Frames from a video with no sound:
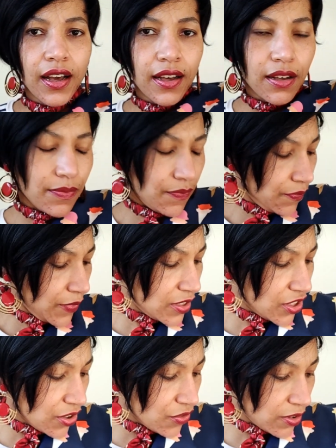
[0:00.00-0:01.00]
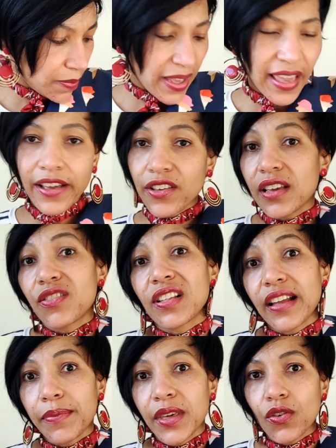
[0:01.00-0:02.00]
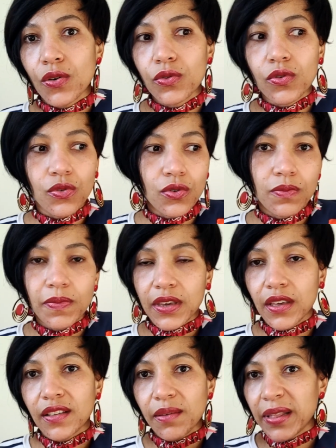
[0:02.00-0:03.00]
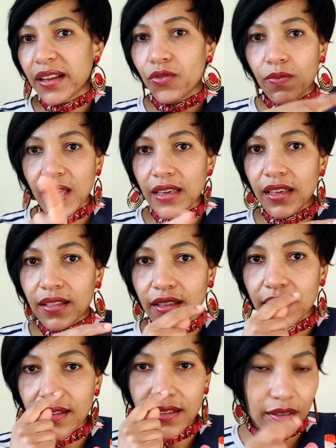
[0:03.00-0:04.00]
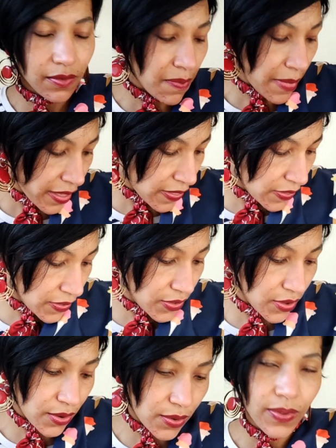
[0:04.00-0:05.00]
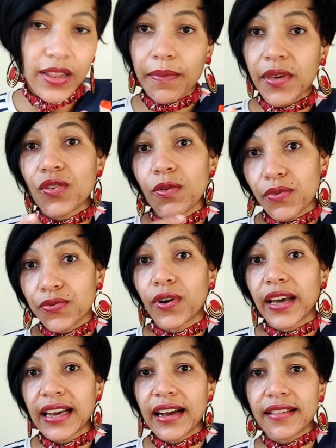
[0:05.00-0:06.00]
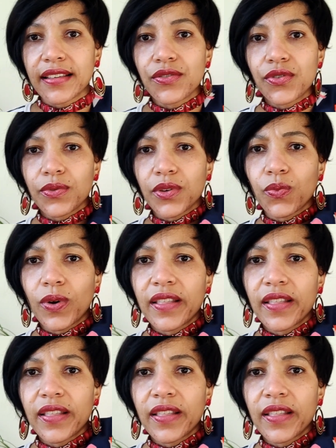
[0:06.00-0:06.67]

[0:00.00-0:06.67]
um, shirt dress. But yeah, you need to let me know soon because I plan on making this this month. So let me know before I cut into it